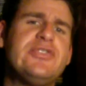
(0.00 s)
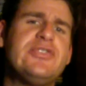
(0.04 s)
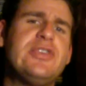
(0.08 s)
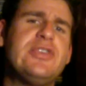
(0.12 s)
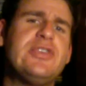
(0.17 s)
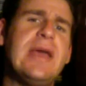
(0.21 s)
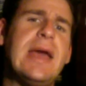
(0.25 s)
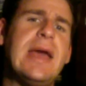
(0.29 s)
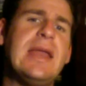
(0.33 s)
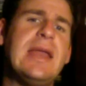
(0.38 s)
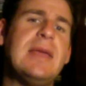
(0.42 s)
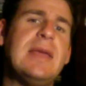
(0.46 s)

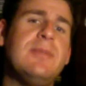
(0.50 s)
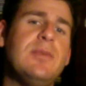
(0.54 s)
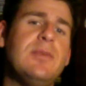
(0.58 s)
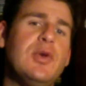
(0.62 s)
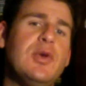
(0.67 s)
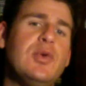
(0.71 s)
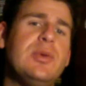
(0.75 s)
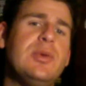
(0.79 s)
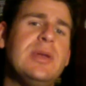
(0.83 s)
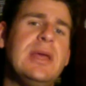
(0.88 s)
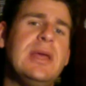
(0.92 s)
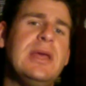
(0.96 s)
any
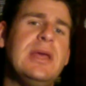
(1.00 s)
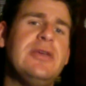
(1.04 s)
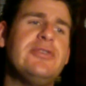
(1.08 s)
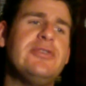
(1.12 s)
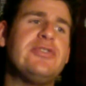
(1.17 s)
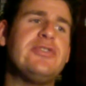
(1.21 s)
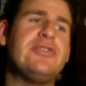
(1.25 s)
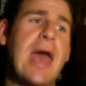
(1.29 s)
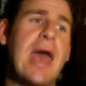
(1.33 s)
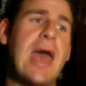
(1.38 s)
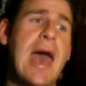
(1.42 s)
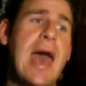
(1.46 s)

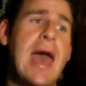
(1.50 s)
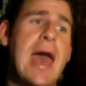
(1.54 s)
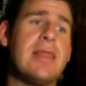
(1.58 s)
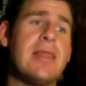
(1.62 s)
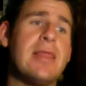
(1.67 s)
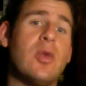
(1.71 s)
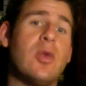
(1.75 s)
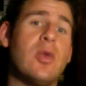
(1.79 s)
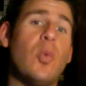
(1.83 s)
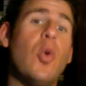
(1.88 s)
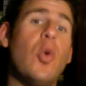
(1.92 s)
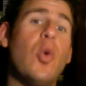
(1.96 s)
mutinies at
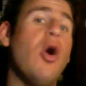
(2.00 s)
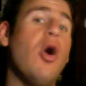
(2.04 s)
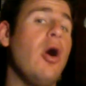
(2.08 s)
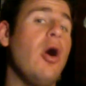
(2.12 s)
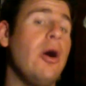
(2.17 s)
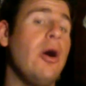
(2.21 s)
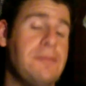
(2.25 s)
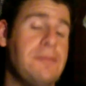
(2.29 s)
the wall